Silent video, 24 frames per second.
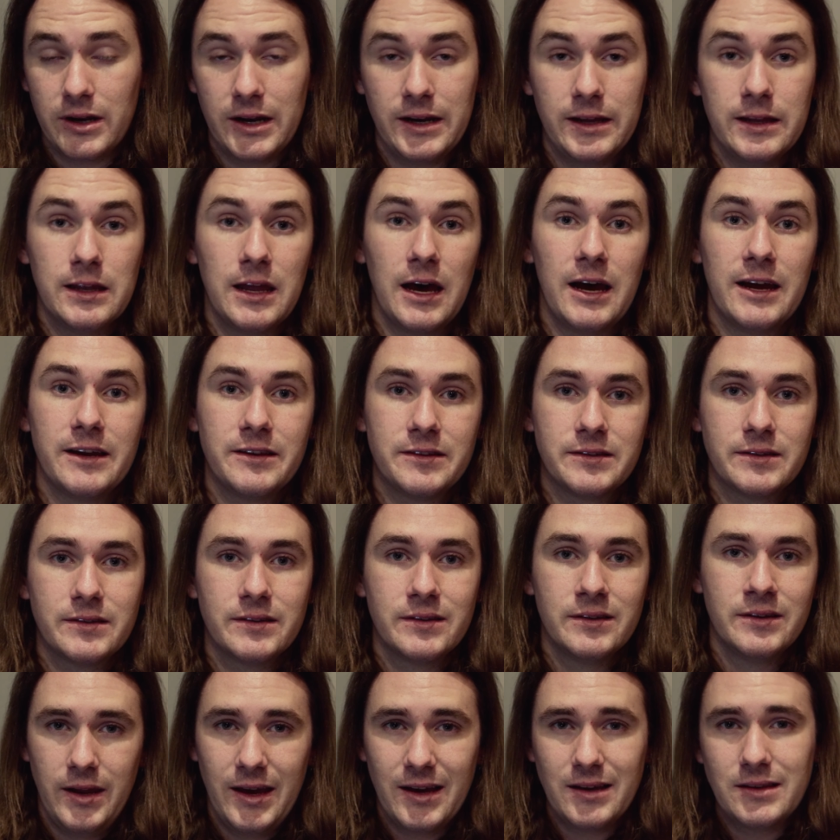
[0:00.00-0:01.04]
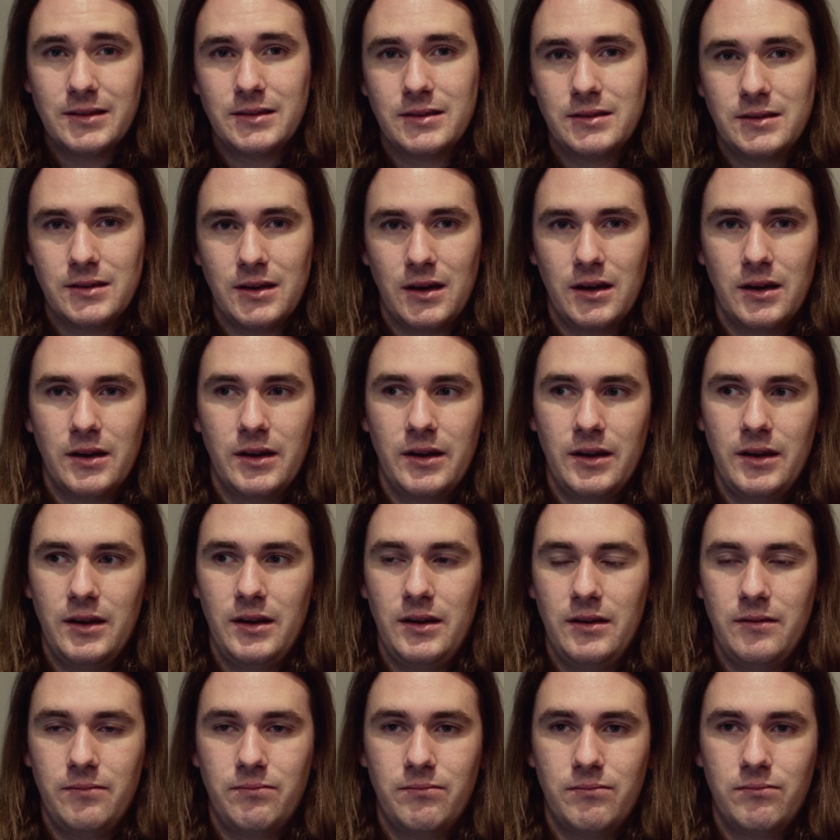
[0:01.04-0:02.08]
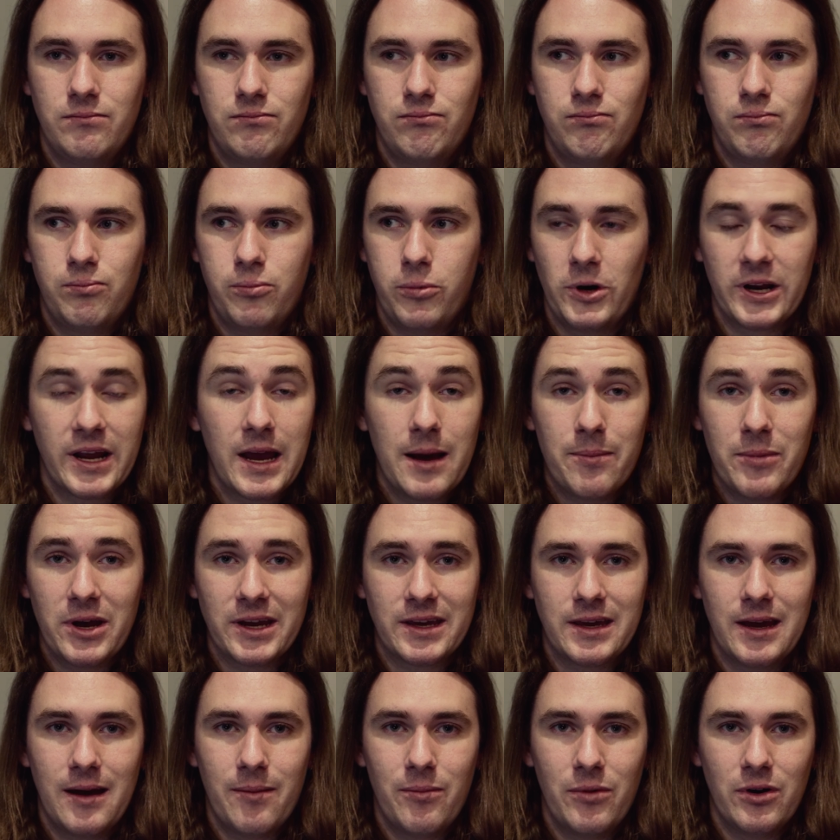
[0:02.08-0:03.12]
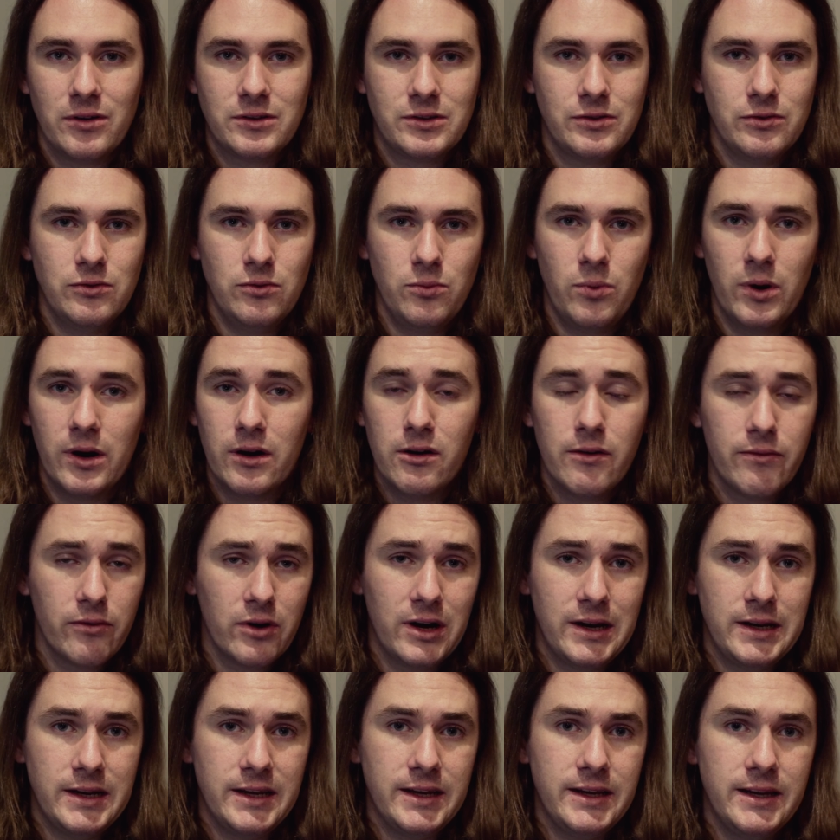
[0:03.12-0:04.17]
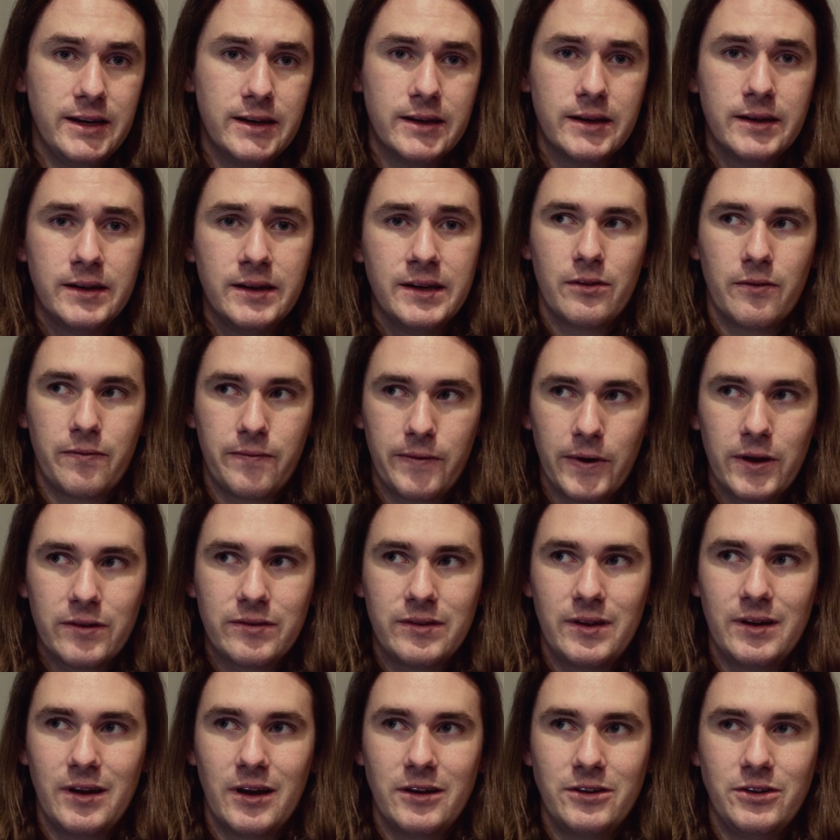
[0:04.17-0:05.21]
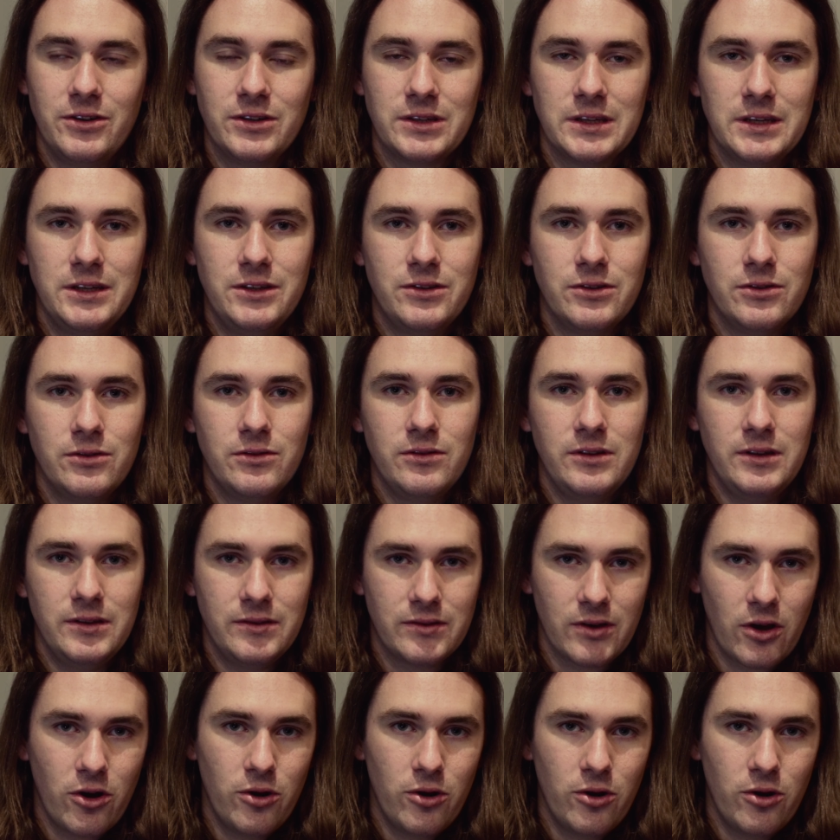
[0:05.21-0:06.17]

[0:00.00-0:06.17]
on any lights. Next, I bring out my camera to wherever I need. The first thing I usually do is